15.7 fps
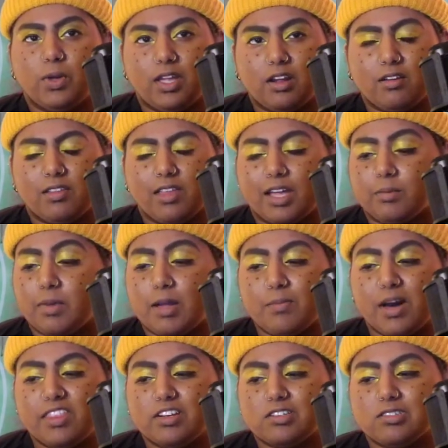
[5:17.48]
Queer like my
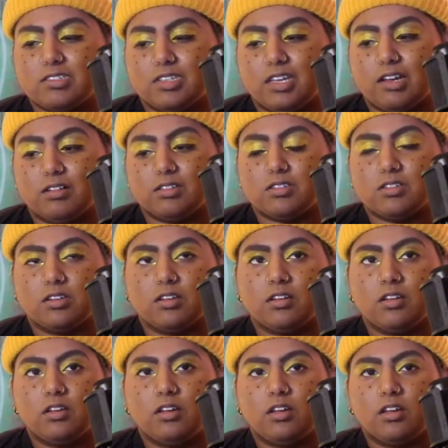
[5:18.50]
mother's guilt.
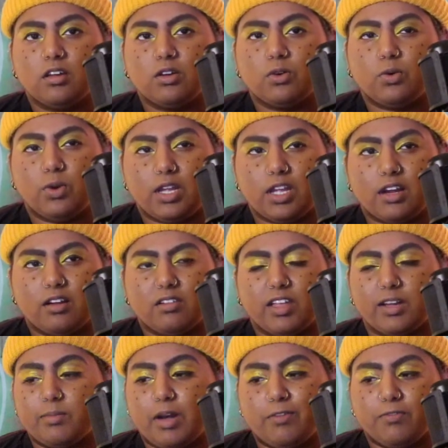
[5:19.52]
Queer
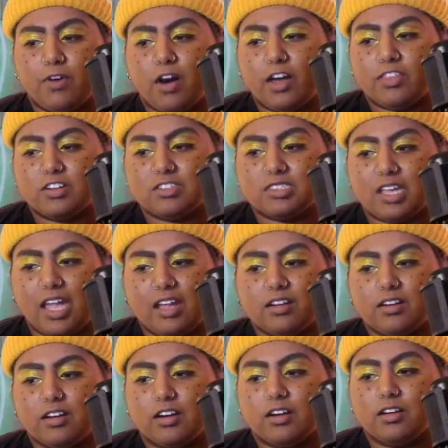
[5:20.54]
like my father's
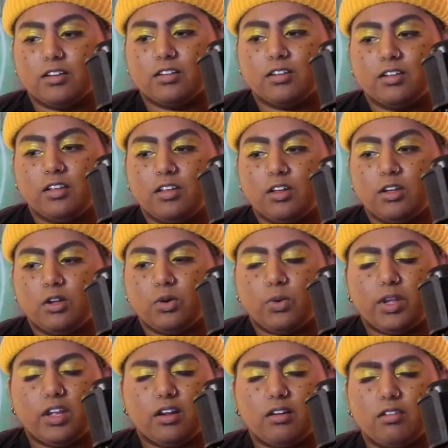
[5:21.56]
anger.
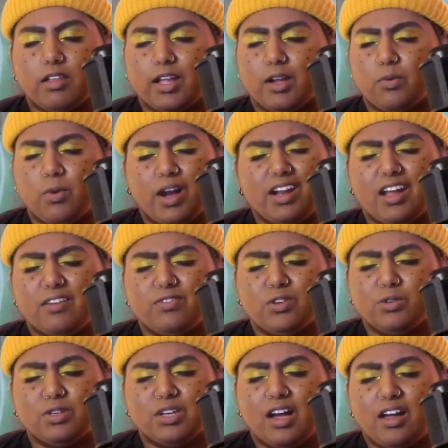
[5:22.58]
Queer like what have
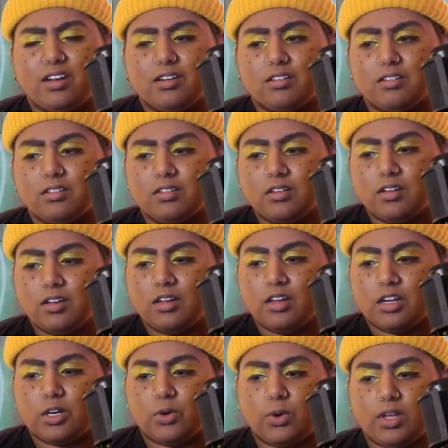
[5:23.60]
you done?
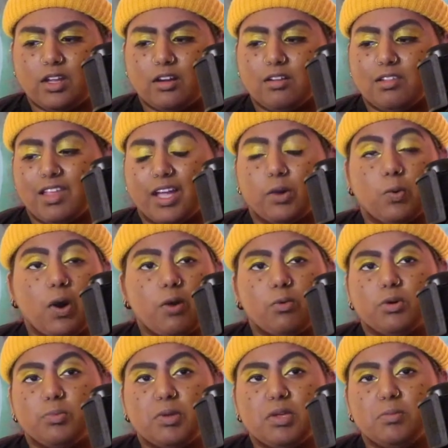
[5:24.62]
Queer like
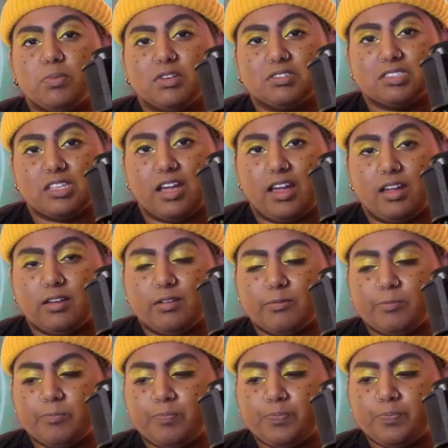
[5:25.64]
what will people say?